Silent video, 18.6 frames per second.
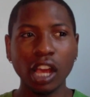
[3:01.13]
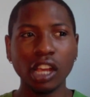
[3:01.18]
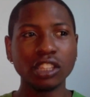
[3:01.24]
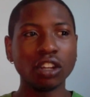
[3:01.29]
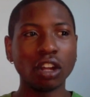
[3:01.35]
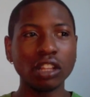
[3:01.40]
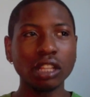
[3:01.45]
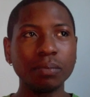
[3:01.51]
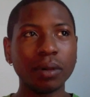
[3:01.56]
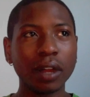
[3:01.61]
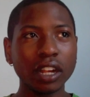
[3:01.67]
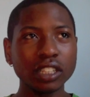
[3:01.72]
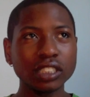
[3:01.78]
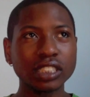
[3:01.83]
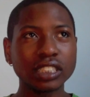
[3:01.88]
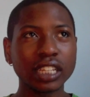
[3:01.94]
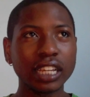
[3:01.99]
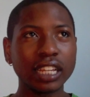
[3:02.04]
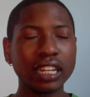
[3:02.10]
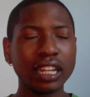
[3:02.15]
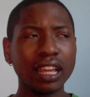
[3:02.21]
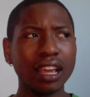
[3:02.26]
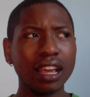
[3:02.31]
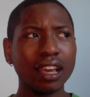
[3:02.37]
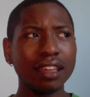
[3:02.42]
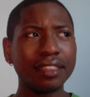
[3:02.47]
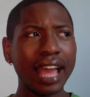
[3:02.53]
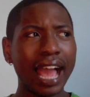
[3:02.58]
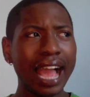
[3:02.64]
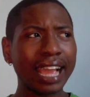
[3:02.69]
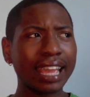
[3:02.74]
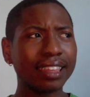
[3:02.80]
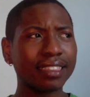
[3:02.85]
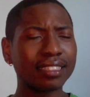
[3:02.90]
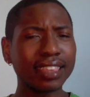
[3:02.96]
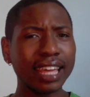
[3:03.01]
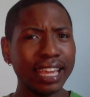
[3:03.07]
The person that I
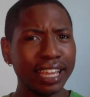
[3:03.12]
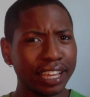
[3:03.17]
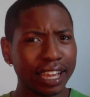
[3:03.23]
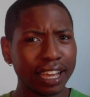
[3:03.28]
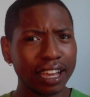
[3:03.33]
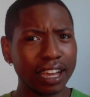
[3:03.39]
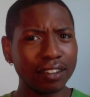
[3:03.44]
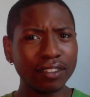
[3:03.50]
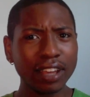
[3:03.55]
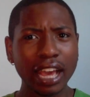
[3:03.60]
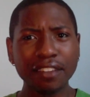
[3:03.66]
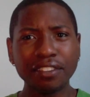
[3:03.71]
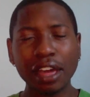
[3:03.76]
can think of